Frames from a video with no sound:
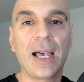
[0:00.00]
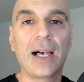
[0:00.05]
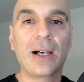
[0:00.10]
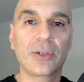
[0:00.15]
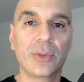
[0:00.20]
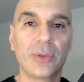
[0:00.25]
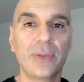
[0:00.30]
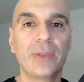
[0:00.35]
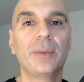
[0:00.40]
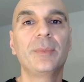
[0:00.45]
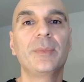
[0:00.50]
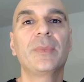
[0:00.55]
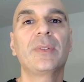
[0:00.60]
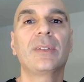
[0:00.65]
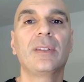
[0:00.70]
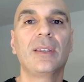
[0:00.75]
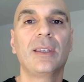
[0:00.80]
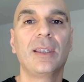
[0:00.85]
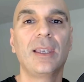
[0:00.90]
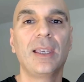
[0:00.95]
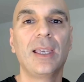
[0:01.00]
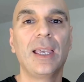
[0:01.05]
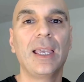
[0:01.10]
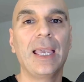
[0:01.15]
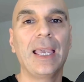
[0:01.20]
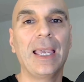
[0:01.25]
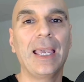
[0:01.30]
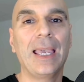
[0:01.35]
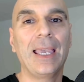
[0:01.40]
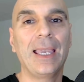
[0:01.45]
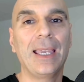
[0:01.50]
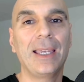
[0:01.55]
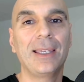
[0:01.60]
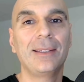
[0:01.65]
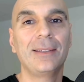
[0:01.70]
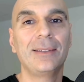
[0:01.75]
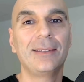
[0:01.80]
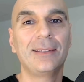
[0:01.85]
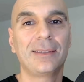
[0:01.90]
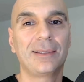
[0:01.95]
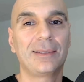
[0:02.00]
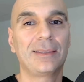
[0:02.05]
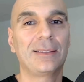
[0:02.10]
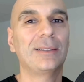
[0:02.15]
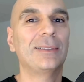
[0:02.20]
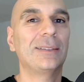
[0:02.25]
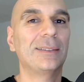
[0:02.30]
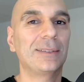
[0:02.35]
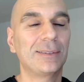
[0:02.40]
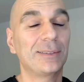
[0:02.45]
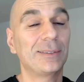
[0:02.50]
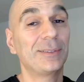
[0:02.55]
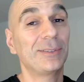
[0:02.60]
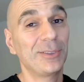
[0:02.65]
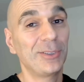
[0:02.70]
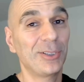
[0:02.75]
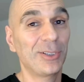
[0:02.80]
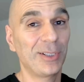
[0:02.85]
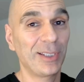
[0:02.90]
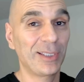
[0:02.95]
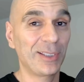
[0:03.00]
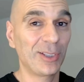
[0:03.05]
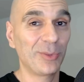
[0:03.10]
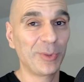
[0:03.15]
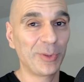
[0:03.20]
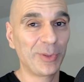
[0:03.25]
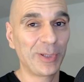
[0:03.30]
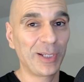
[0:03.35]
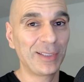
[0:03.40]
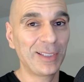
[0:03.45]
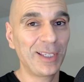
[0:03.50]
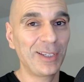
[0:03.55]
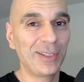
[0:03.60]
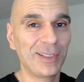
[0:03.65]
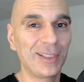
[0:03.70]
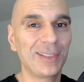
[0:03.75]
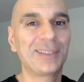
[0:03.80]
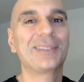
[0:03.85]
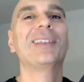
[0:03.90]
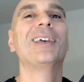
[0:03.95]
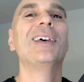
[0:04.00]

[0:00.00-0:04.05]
algorithms, and, oh, you're going to kill me when I tell you this,